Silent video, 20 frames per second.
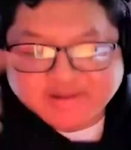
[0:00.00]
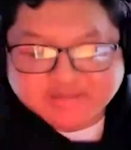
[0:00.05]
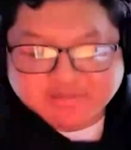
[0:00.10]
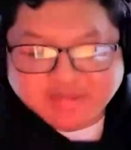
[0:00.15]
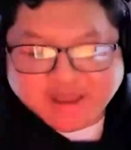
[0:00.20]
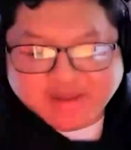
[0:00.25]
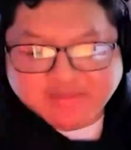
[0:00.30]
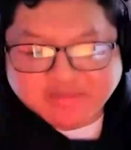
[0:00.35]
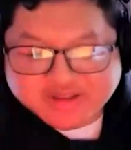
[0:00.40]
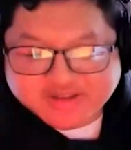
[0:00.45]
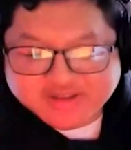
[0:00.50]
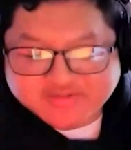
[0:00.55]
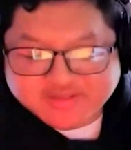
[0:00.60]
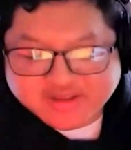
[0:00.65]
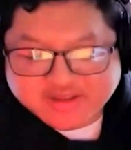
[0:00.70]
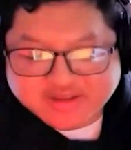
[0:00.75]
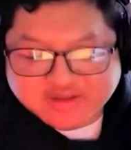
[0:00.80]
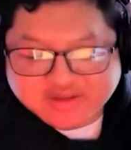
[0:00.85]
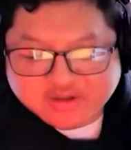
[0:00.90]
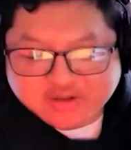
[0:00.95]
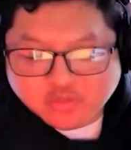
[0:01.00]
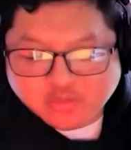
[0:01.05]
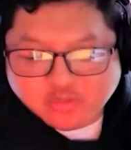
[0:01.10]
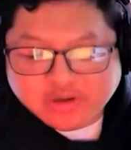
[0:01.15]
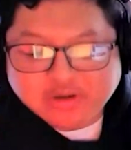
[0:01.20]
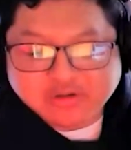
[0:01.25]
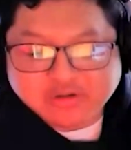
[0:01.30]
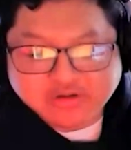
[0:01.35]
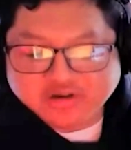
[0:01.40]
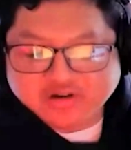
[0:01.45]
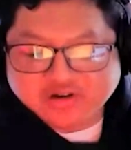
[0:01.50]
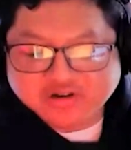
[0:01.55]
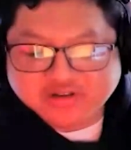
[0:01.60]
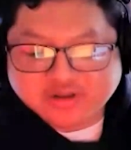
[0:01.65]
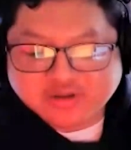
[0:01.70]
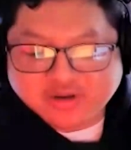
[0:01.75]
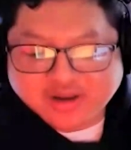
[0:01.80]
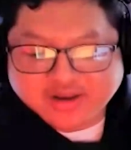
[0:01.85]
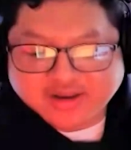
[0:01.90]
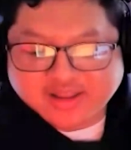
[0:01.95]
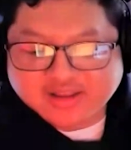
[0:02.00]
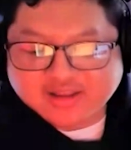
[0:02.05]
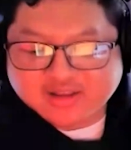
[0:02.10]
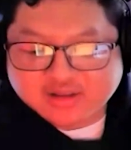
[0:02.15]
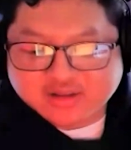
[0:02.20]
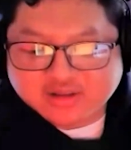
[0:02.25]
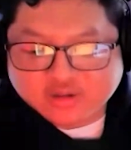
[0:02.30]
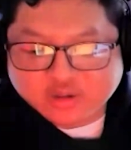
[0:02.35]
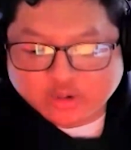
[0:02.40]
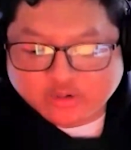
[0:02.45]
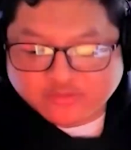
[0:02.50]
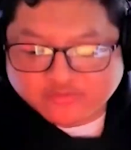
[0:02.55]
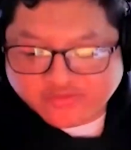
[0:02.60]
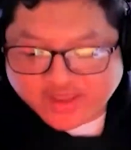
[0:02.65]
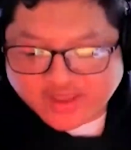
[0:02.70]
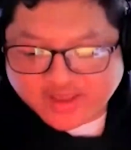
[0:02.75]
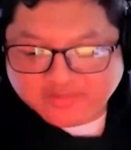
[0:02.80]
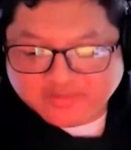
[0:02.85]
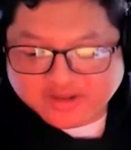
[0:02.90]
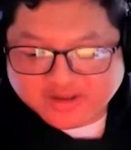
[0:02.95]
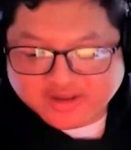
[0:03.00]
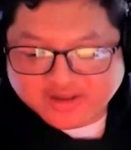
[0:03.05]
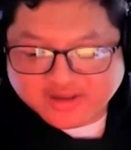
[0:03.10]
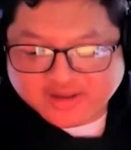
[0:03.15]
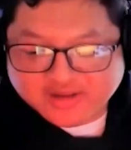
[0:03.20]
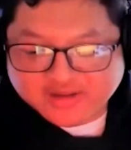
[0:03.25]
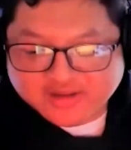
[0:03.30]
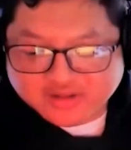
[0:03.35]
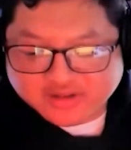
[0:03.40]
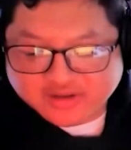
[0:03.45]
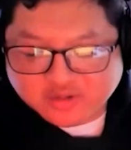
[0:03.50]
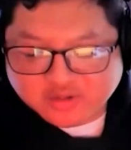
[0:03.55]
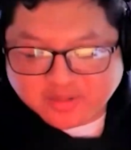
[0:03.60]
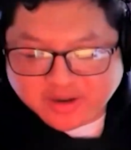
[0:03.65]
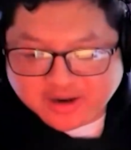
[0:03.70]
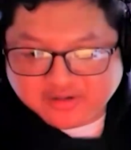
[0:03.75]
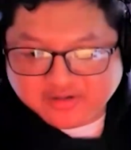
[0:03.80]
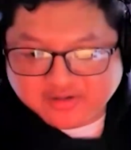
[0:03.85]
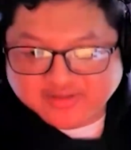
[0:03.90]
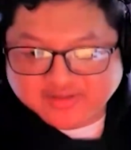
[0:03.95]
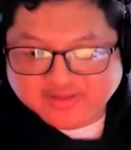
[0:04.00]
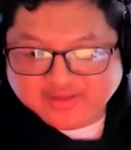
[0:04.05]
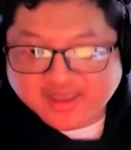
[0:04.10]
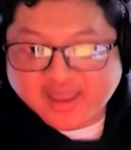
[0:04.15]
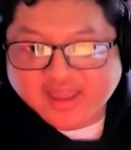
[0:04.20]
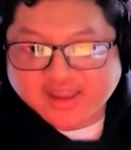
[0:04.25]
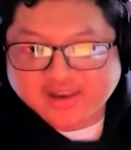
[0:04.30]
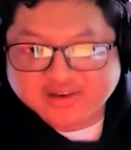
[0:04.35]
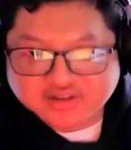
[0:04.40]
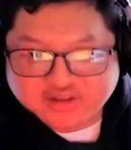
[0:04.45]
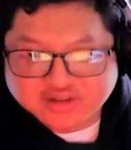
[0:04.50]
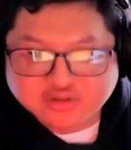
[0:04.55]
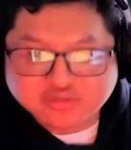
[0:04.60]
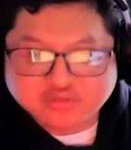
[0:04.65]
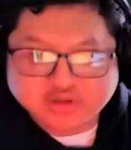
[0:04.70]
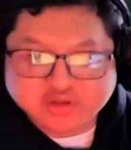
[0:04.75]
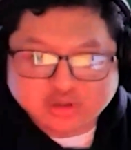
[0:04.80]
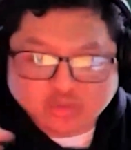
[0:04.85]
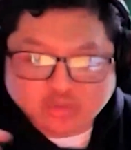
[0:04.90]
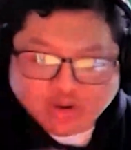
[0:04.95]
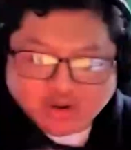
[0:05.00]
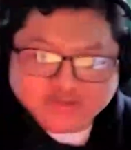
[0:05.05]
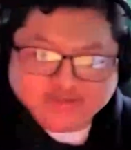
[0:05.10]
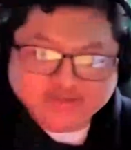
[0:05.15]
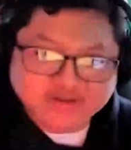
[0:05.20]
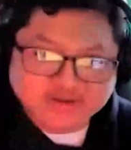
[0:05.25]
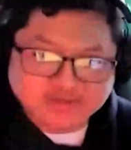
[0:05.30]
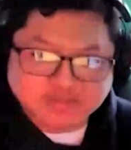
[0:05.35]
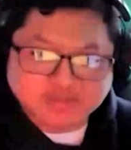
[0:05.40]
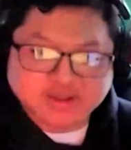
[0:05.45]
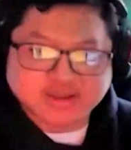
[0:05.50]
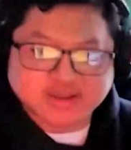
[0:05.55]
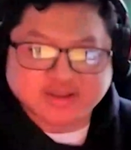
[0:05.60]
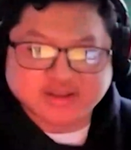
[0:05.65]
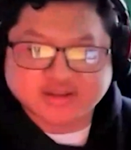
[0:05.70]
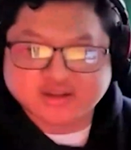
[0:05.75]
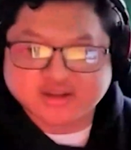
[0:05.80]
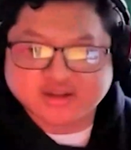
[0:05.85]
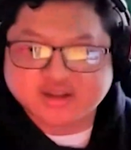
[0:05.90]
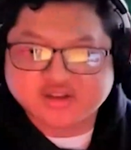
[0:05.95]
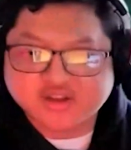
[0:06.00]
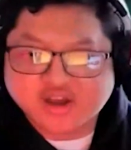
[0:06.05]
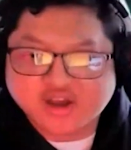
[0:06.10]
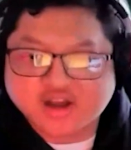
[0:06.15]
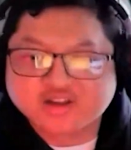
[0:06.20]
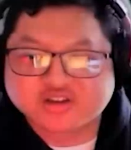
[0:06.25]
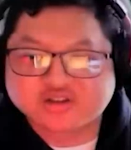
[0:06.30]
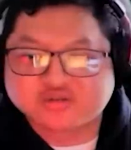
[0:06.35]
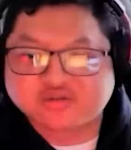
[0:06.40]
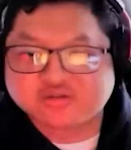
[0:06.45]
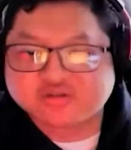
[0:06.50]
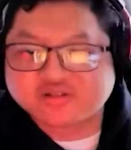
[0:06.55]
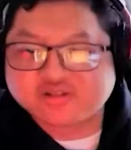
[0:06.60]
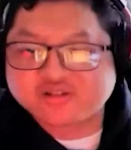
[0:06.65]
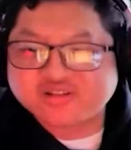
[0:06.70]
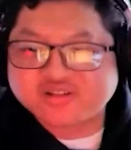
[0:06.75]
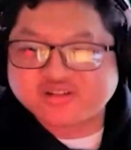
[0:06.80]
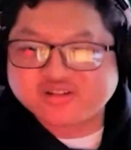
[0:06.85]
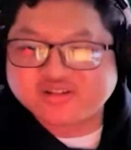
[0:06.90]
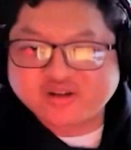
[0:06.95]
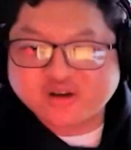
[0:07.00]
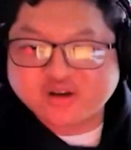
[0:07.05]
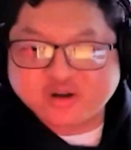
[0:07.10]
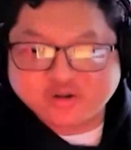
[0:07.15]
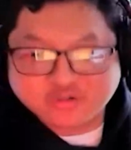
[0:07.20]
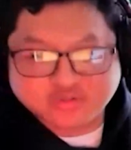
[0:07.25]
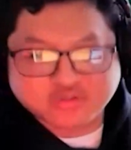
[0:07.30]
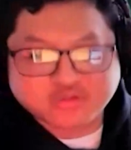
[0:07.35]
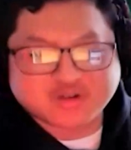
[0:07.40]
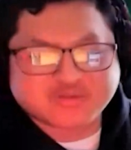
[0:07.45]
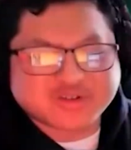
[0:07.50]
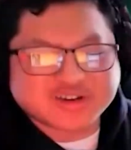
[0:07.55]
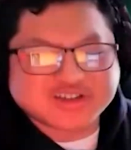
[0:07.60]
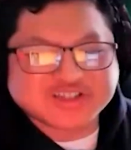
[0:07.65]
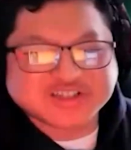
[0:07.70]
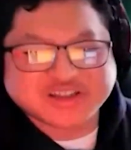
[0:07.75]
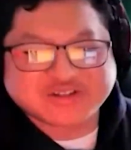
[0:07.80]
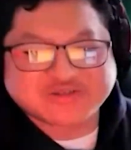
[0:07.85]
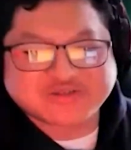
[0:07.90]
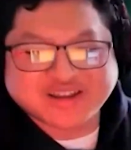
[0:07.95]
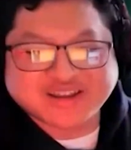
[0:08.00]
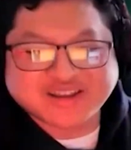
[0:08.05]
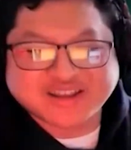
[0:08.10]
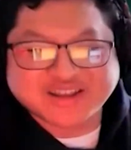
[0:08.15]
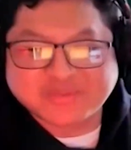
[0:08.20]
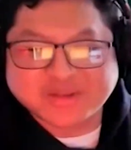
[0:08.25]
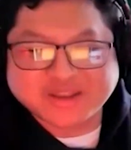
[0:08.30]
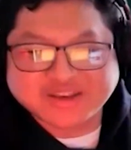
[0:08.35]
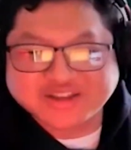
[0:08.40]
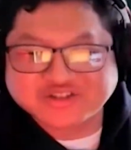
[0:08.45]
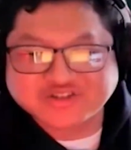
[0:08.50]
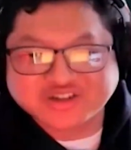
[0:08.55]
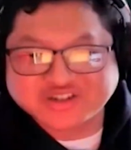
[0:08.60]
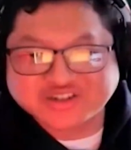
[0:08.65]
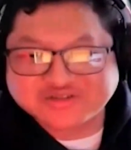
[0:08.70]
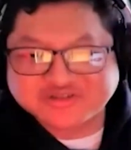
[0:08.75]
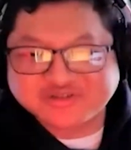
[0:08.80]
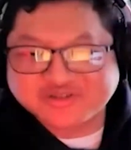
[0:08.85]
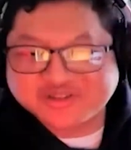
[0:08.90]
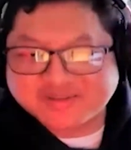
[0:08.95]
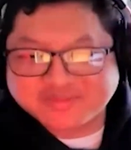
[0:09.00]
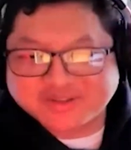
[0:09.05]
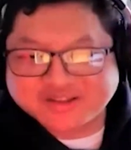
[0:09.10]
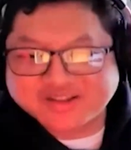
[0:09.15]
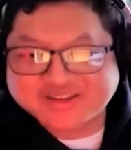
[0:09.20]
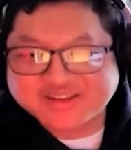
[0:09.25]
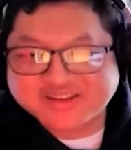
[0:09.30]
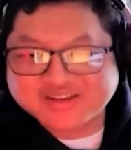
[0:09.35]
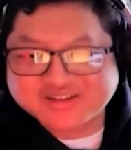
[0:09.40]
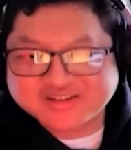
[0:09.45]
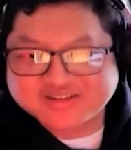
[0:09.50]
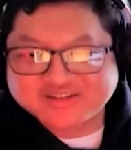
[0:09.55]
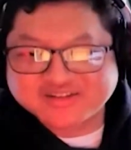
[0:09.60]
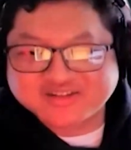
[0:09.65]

I believe like when you're younger too, I think your family, like your parents and you wanted to be a doctor originally, right? Like a pediatrician or something like that.